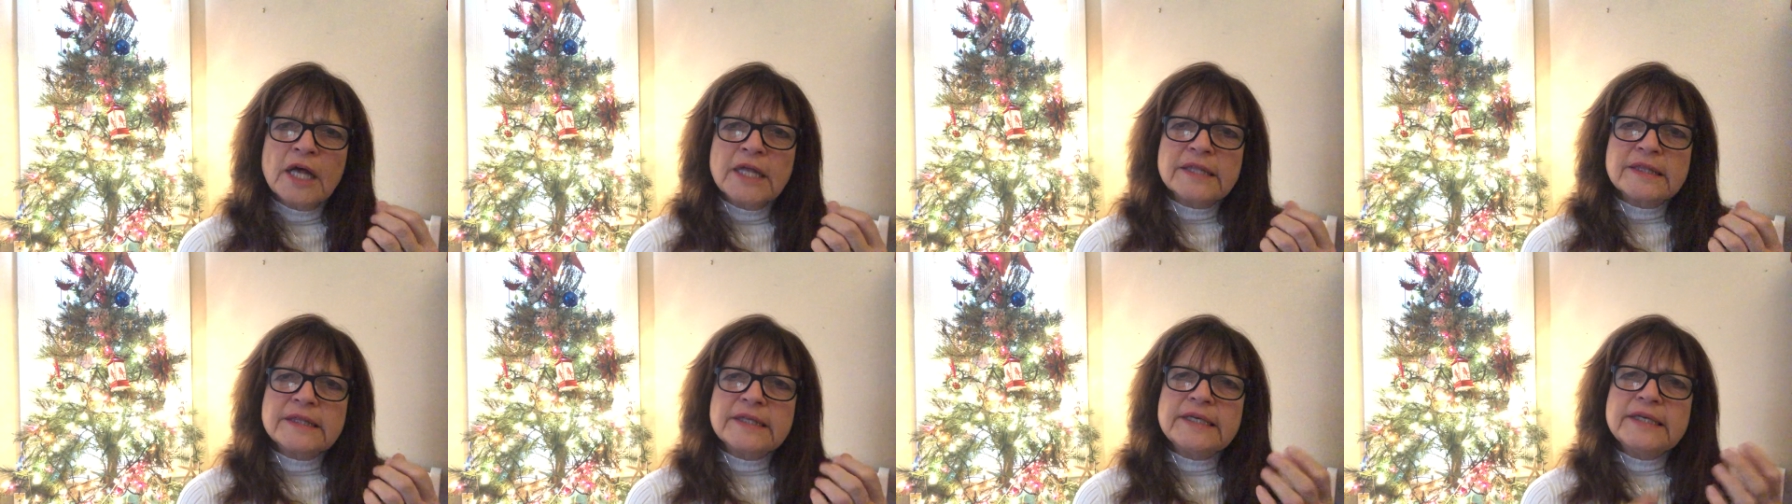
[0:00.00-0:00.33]

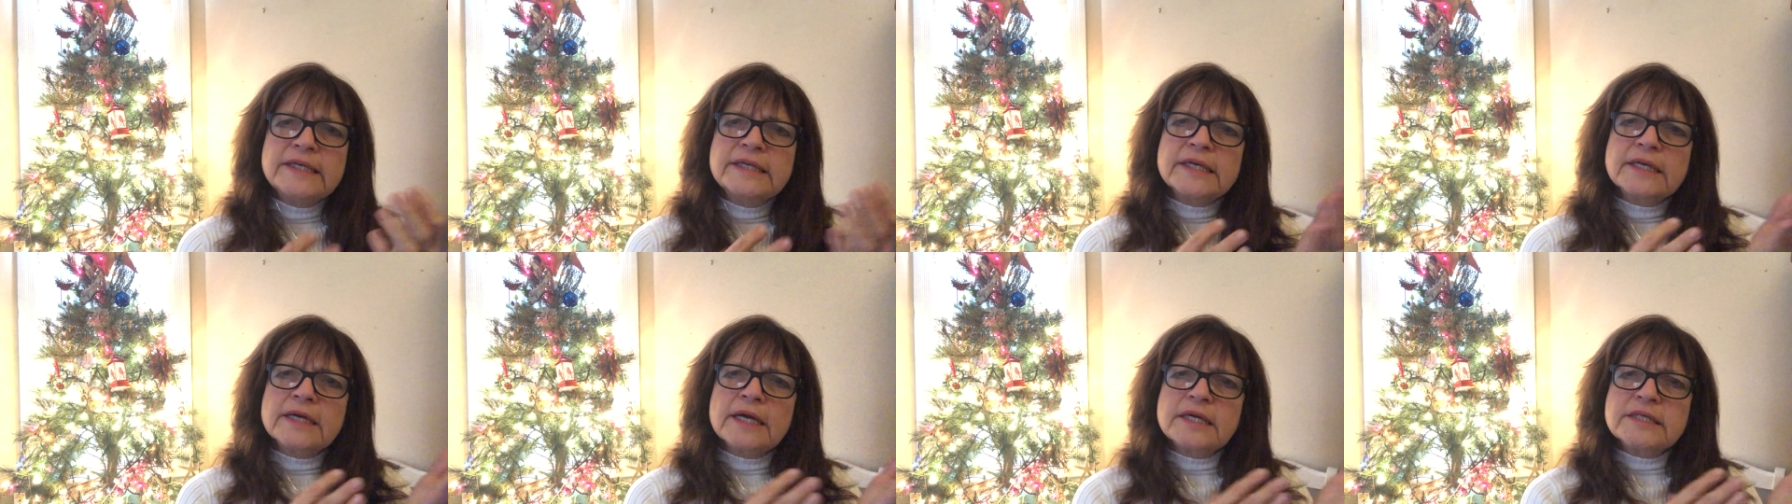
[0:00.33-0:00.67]

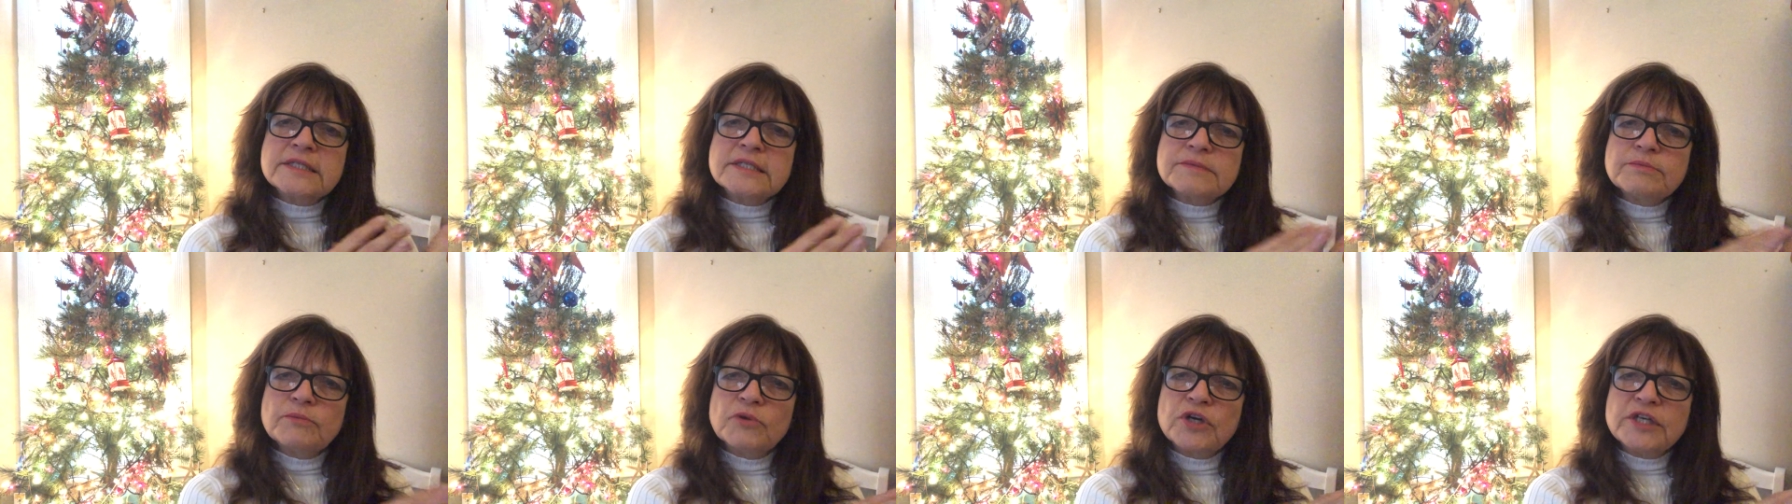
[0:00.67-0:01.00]
leading
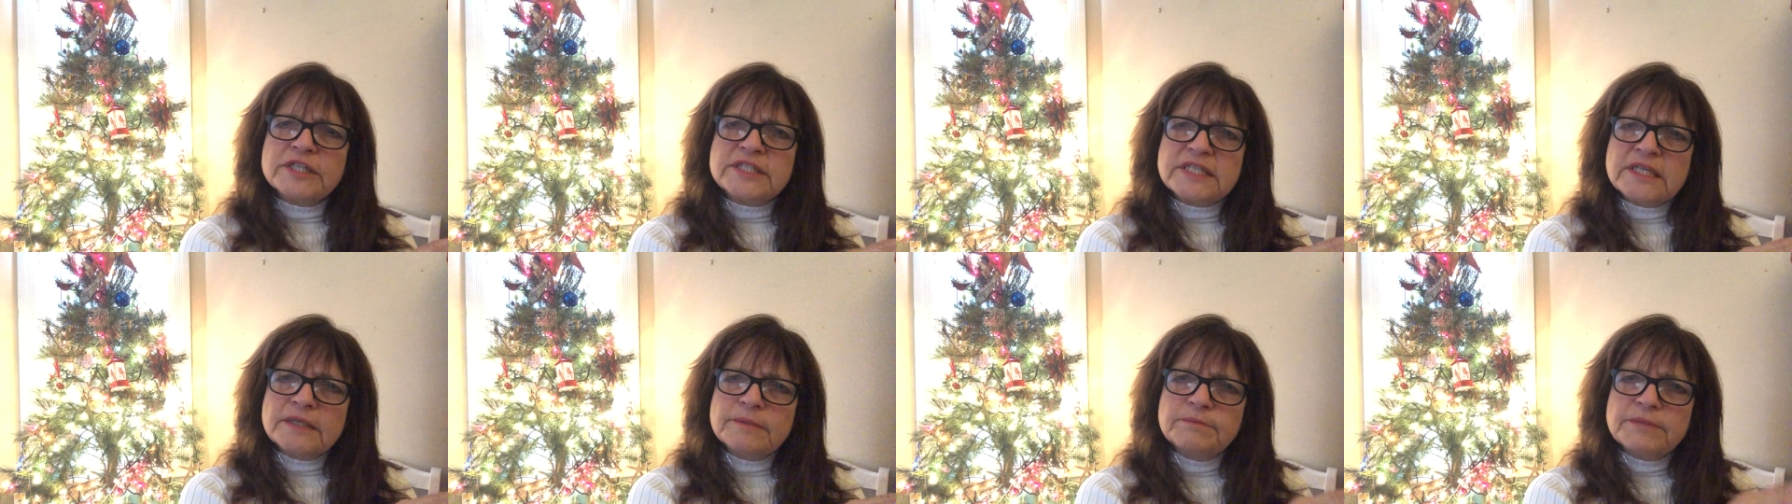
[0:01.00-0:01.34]
us more
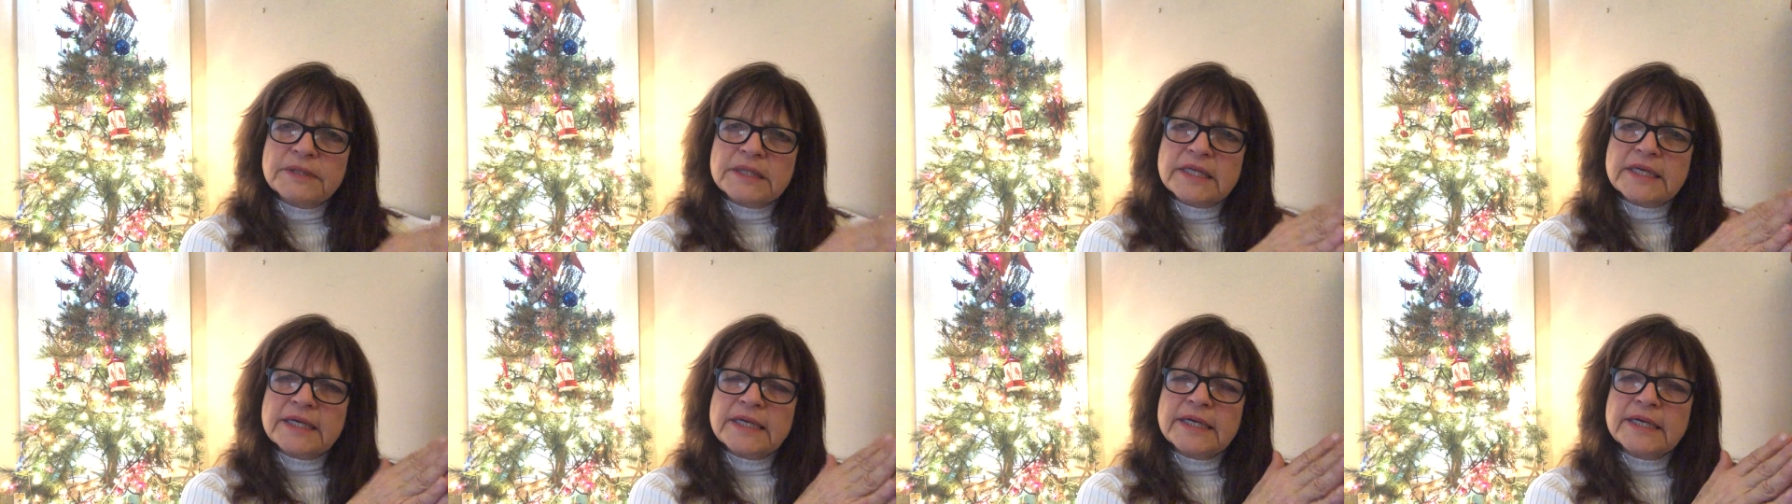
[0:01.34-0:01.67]

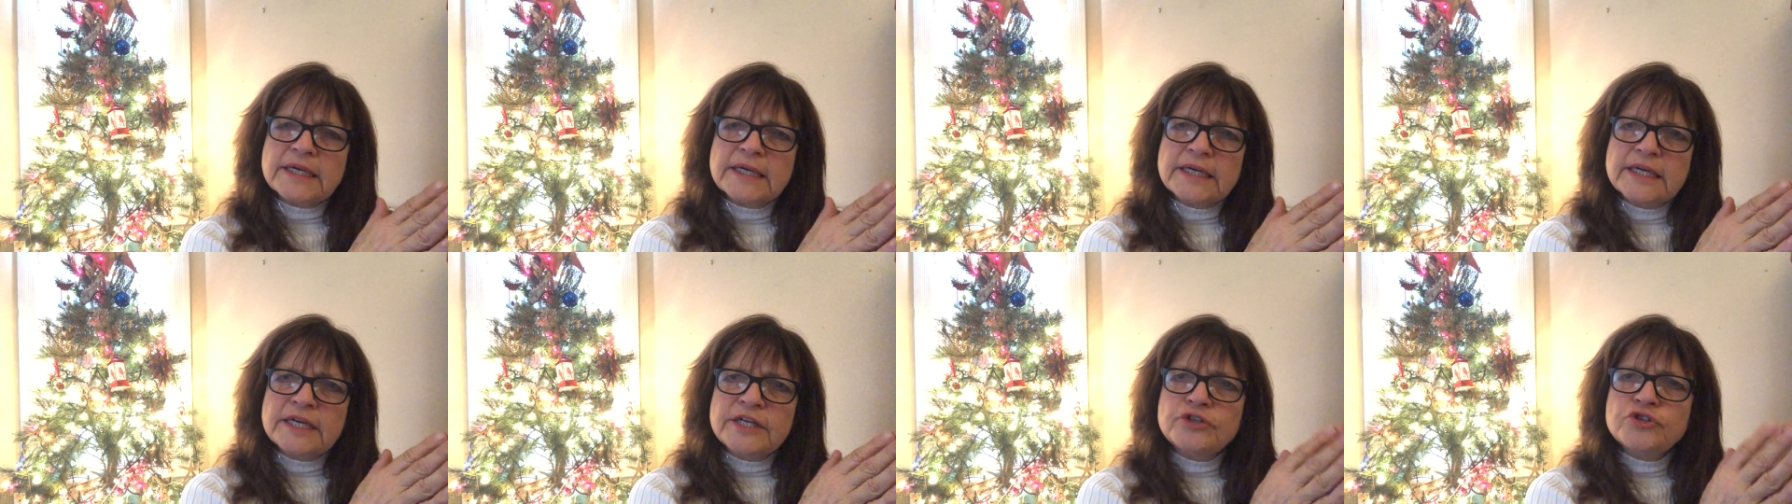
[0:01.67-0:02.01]

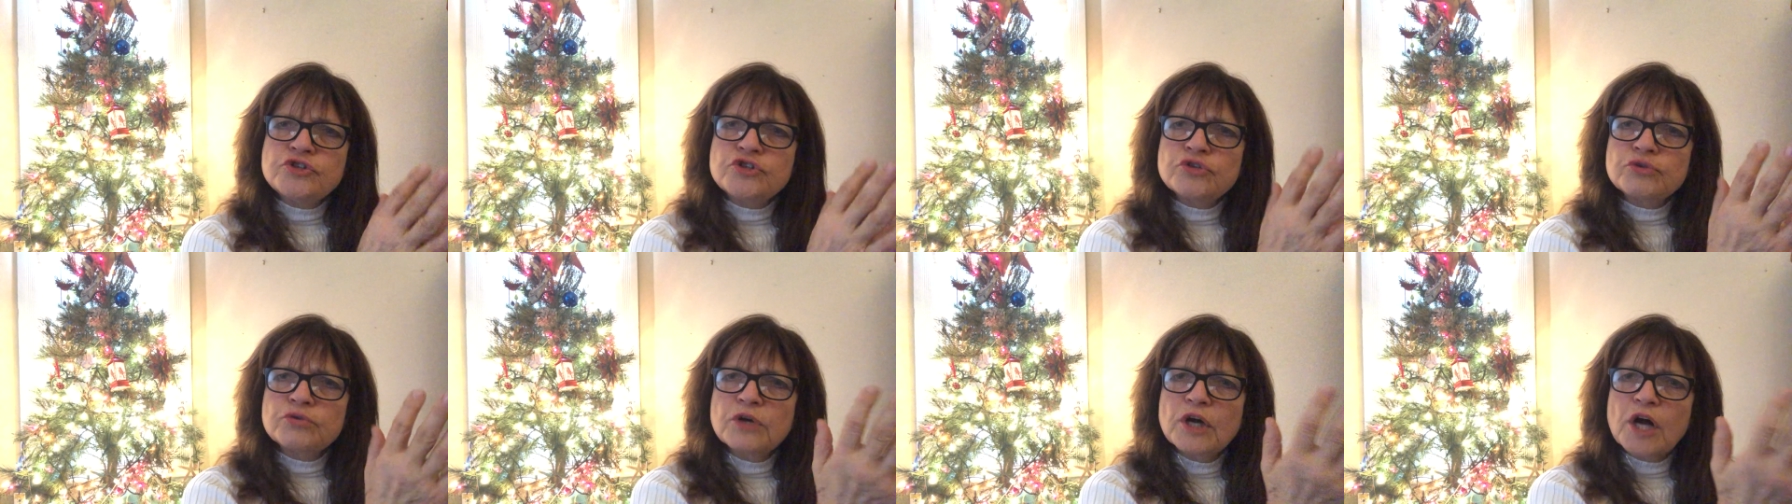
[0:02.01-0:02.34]
deeply
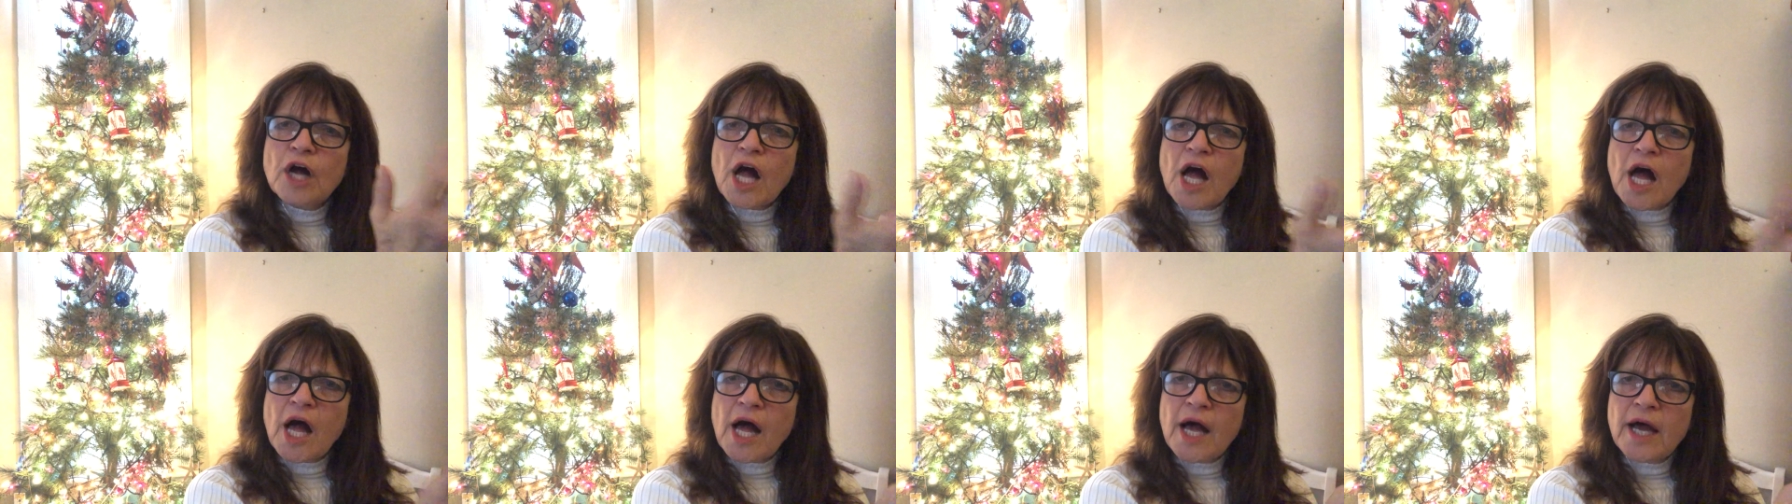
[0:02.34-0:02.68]
into
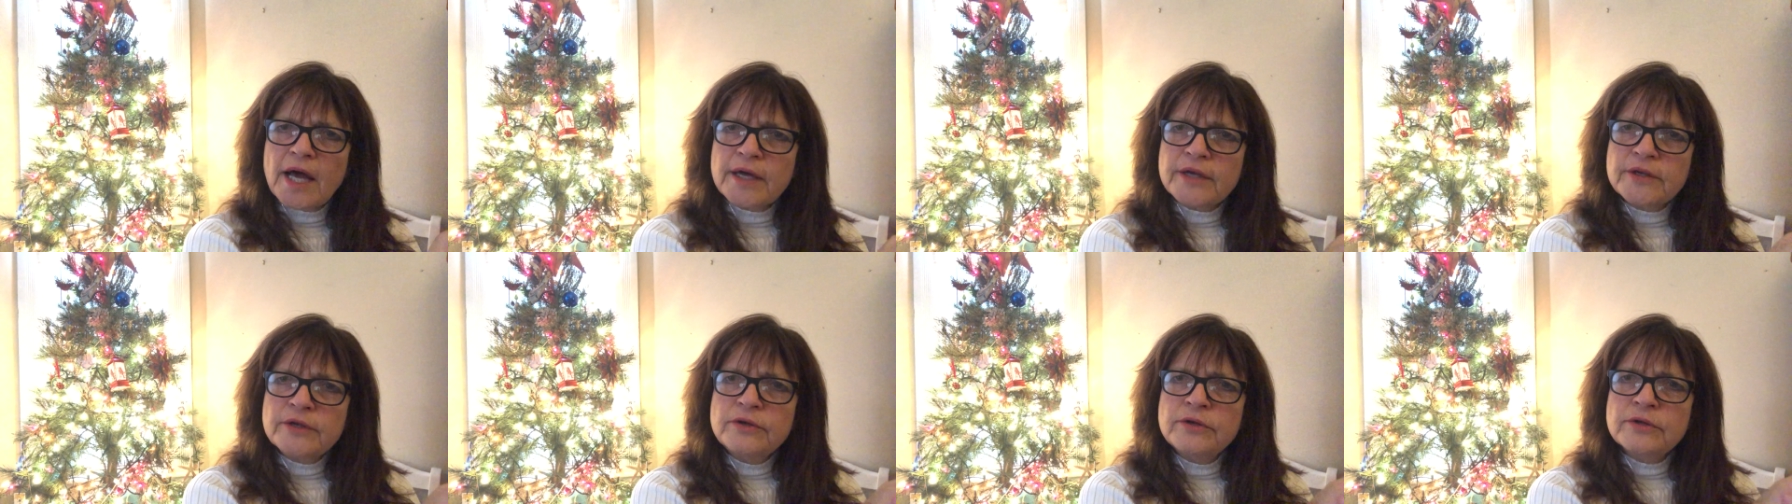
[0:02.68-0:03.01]

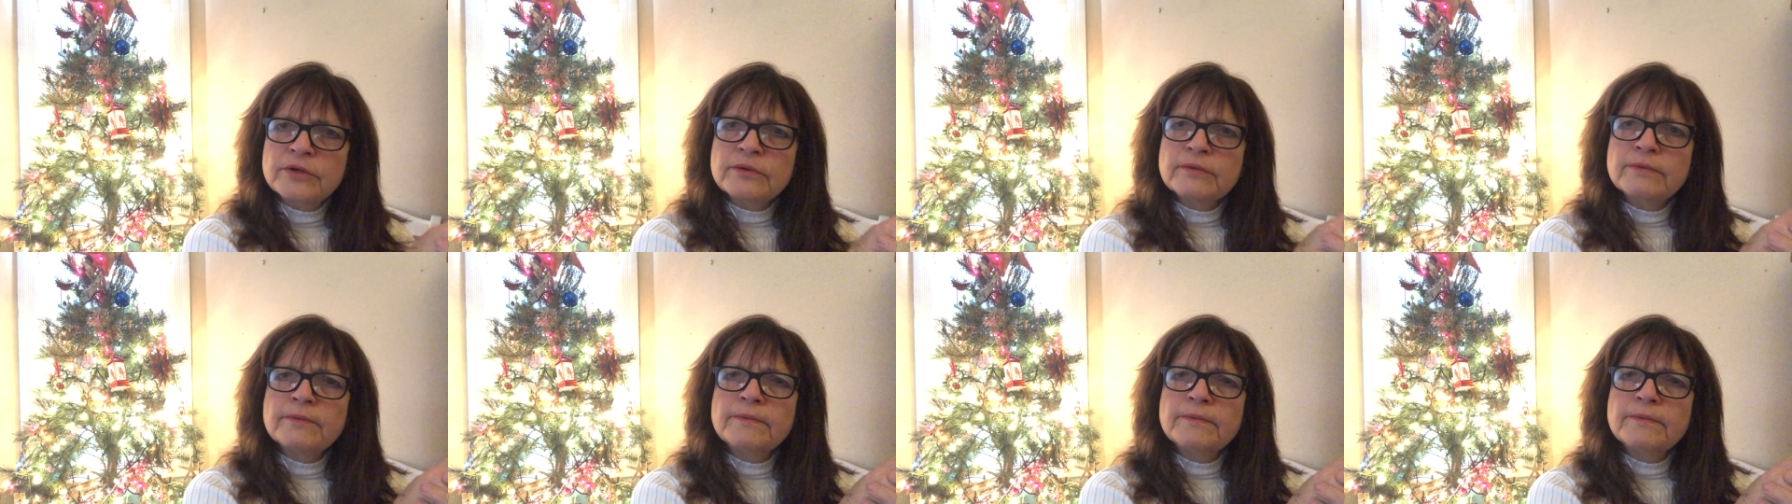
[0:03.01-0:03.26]
God